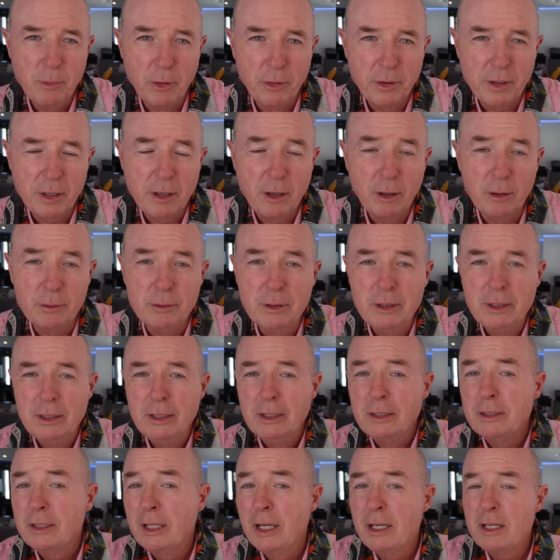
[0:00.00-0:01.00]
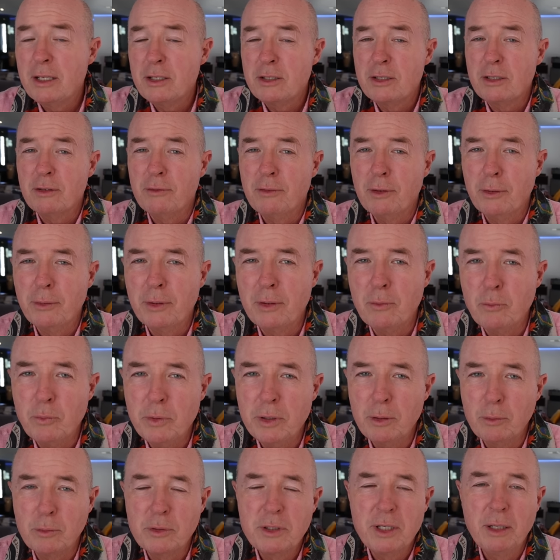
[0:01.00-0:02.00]
Monaco. That is the very
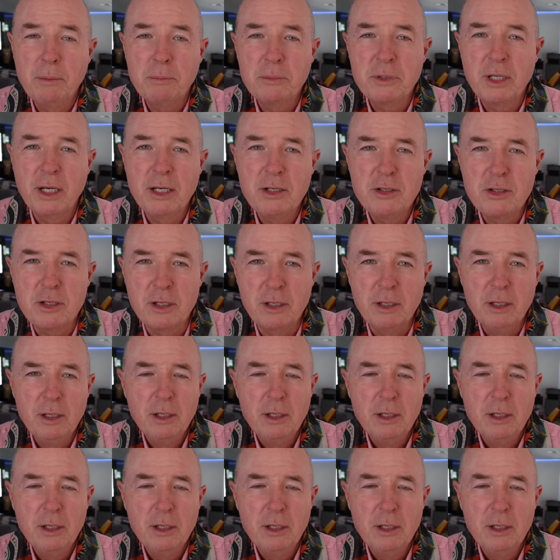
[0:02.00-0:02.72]
real temptation